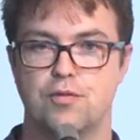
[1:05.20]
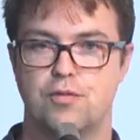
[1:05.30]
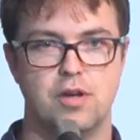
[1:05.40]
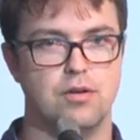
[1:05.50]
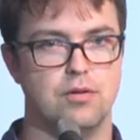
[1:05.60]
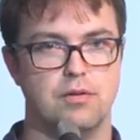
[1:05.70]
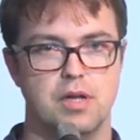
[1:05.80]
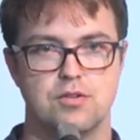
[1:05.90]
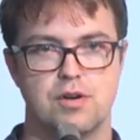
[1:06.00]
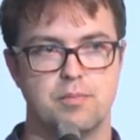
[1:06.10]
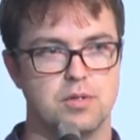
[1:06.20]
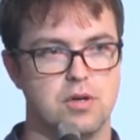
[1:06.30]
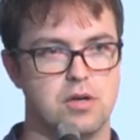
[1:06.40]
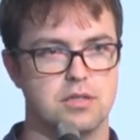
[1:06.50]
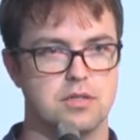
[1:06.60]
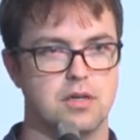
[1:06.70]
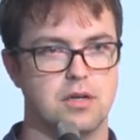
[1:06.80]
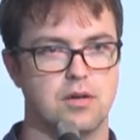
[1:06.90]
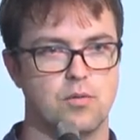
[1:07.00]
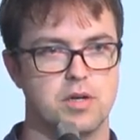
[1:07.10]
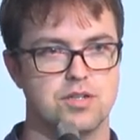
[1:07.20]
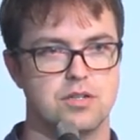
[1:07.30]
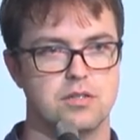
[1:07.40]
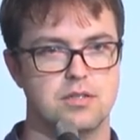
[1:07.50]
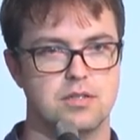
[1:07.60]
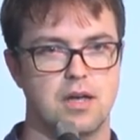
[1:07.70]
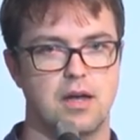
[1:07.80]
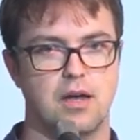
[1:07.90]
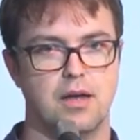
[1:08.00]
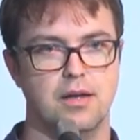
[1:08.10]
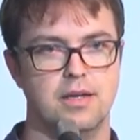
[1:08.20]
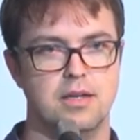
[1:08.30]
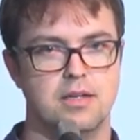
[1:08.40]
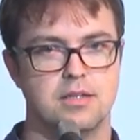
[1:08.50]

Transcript: But feel free to interrupt, ask questions, uh,